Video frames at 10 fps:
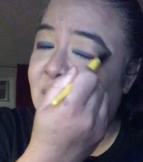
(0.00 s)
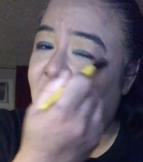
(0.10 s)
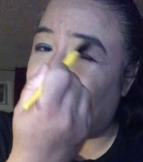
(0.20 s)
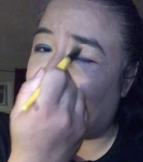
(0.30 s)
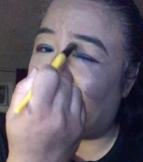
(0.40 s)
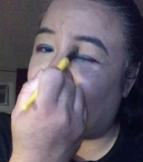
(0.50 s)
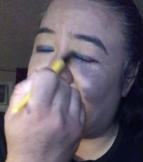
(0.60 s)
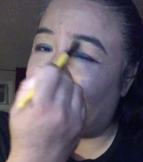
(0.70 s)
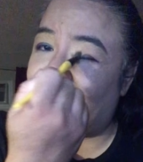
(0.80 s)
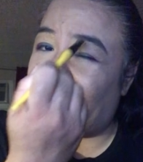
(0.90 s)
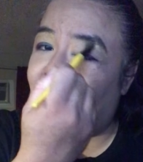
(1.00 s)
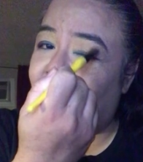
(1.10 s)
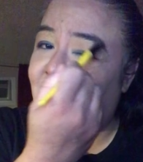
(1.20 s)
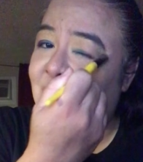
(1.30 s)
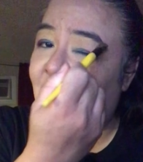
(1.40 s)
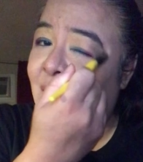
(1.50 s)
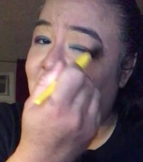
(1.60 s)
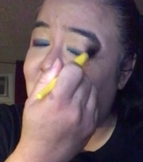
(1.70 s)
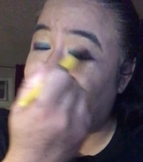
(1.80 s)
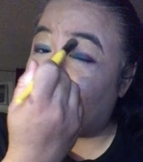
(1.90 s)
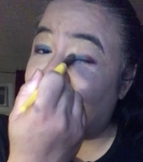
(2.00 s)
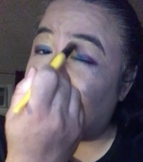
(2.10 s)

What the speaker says: the legging tights.